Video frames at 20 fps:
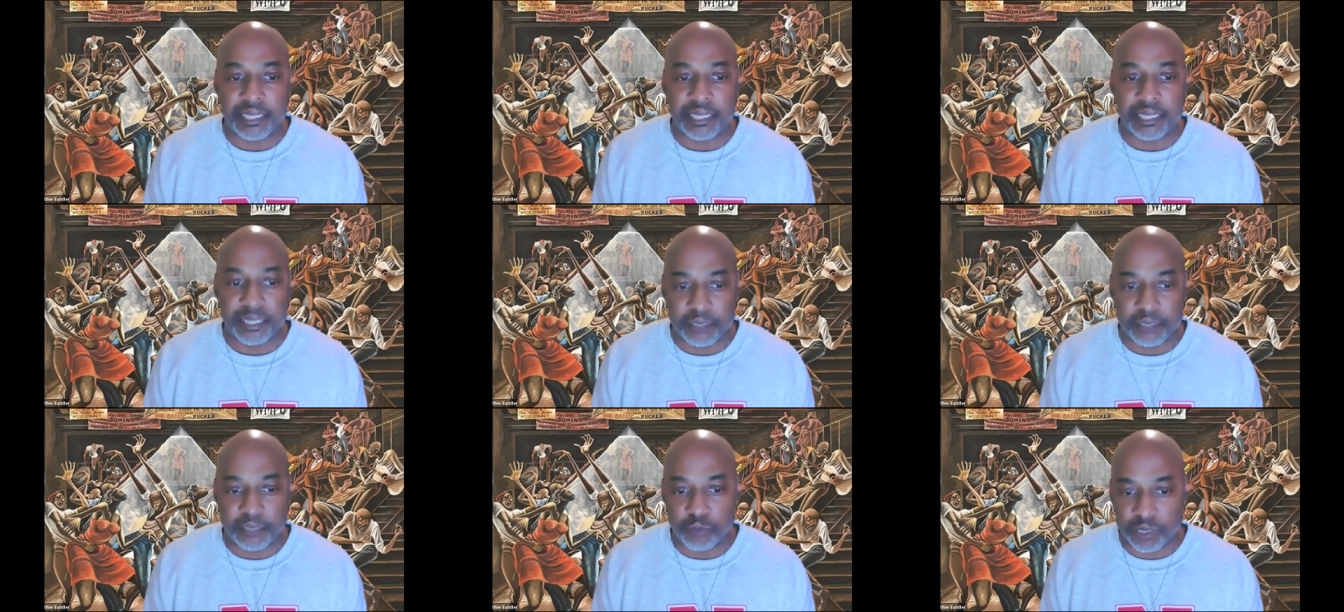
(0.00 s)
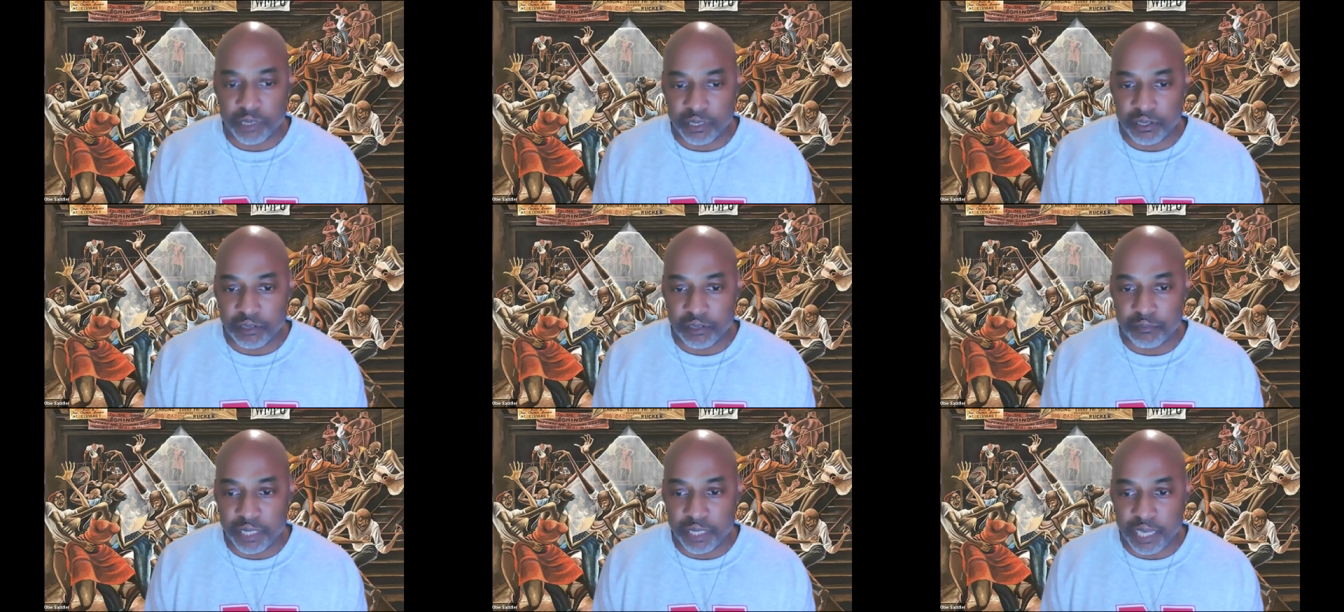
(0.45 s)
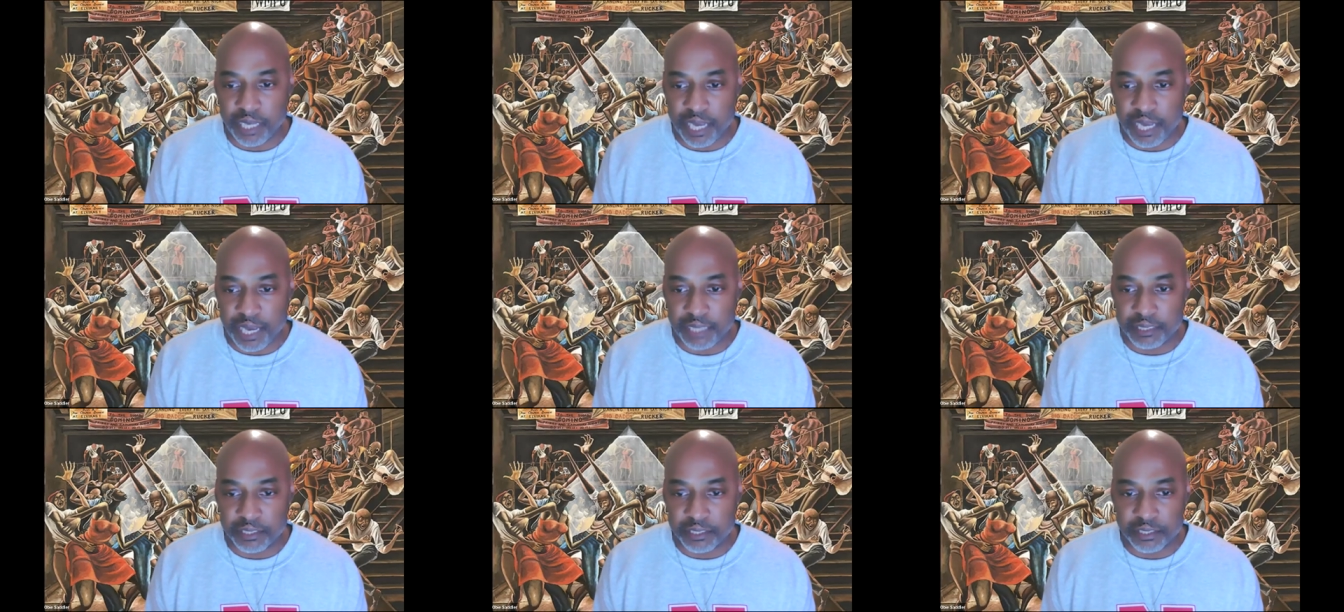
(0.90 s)
that went on
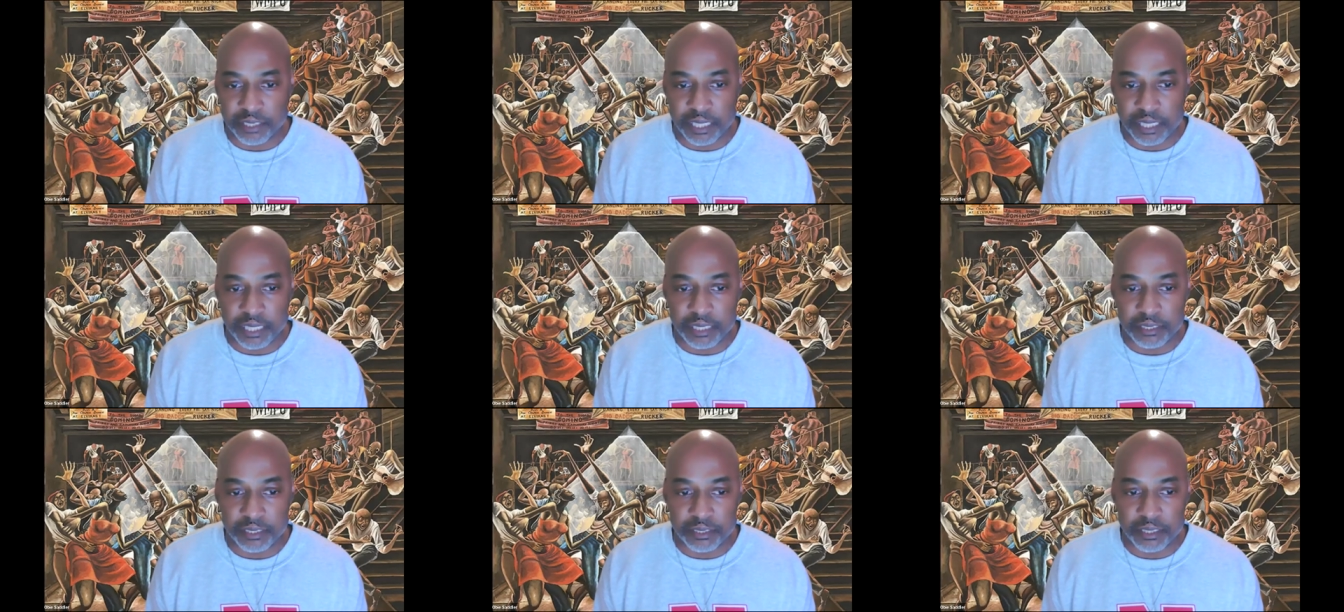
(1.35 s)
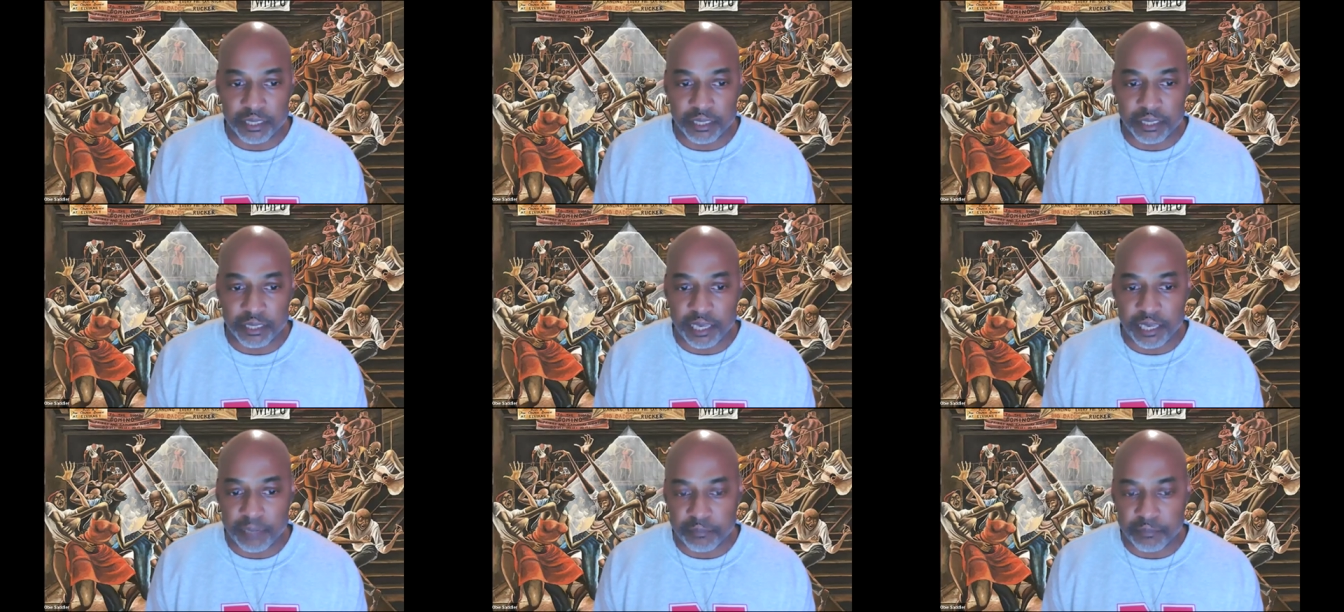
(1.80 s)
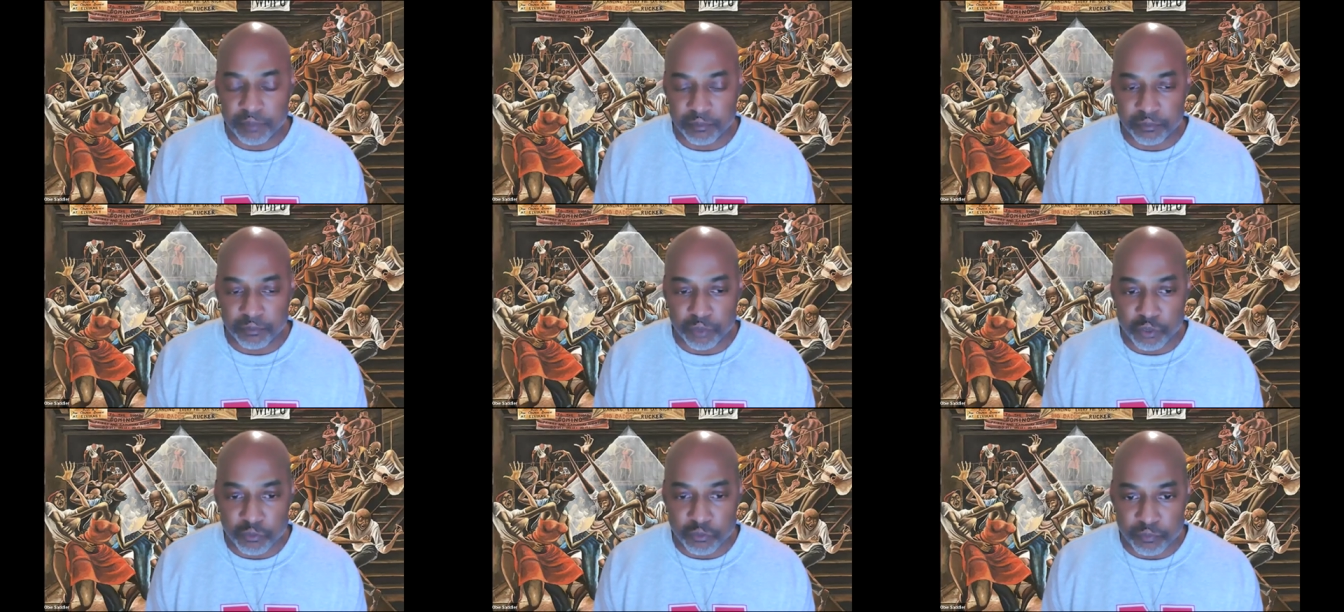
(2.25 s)
behind the scenes that kept the
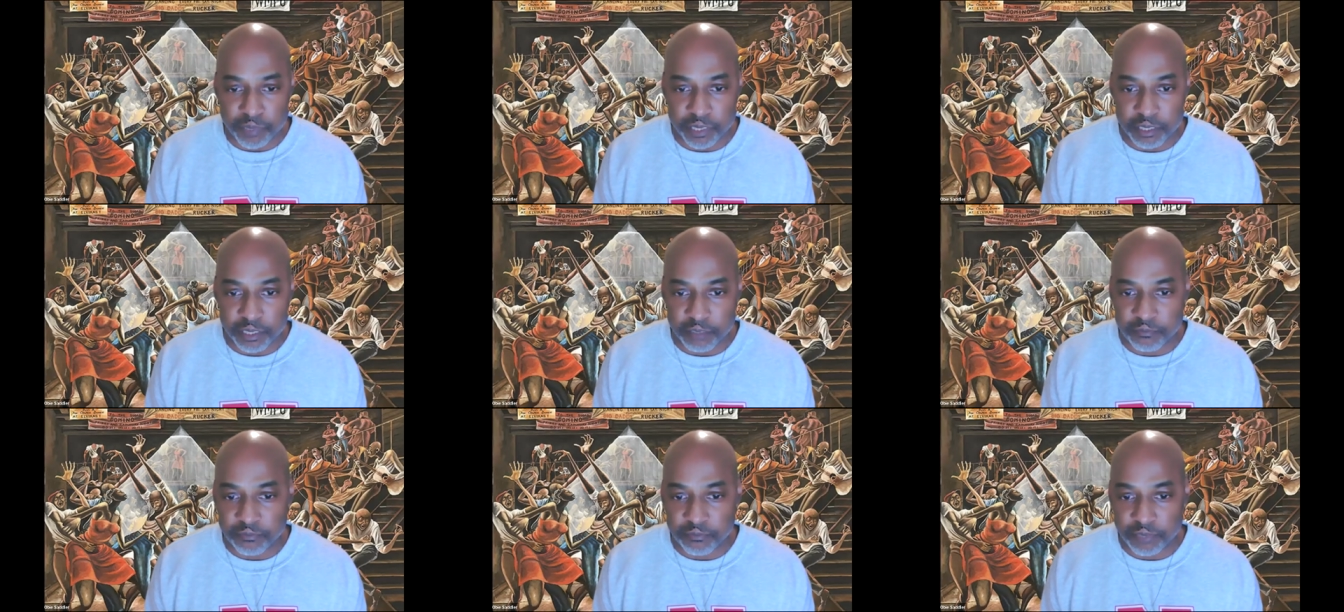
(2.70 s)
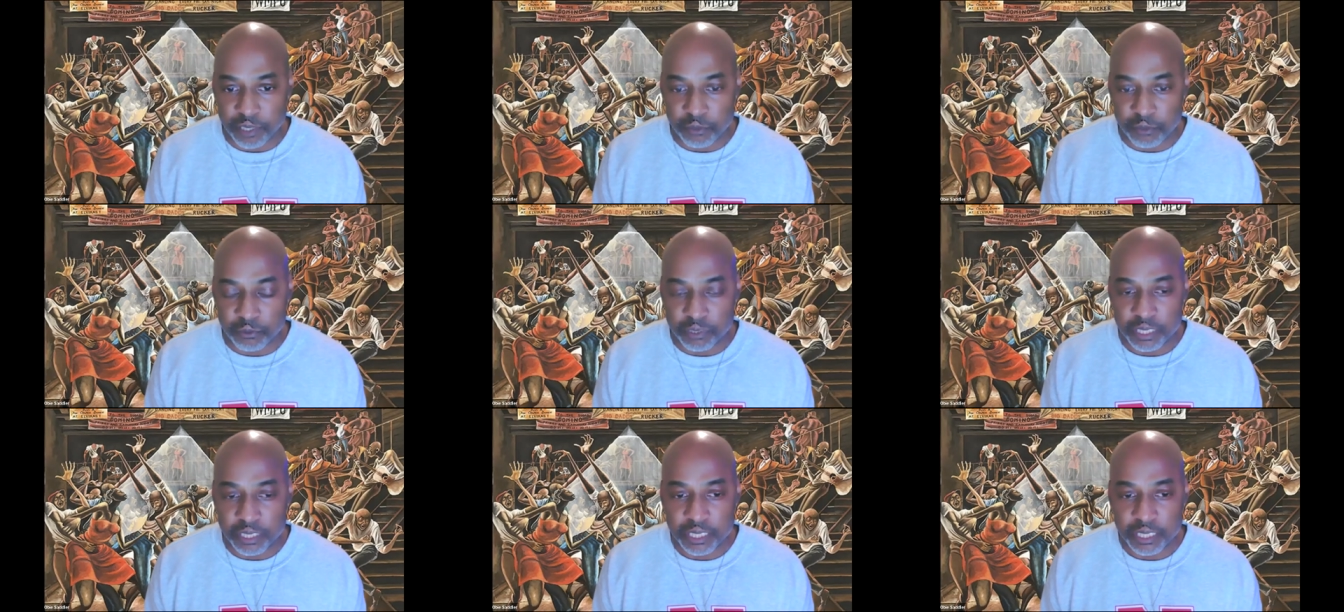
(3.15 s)
movement afloat